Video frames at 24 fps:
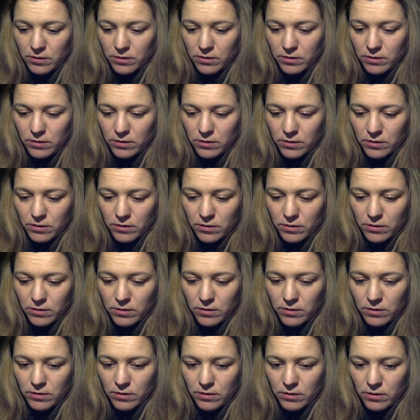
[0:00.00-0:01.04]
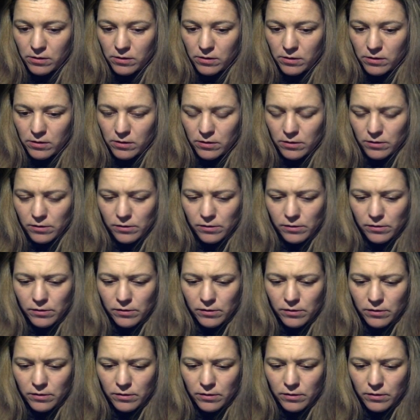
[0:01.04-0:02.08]

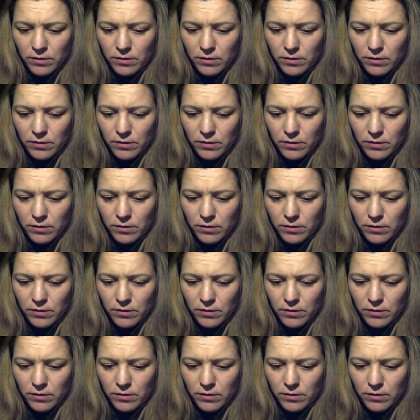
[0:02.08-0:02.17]
Nobody speaks.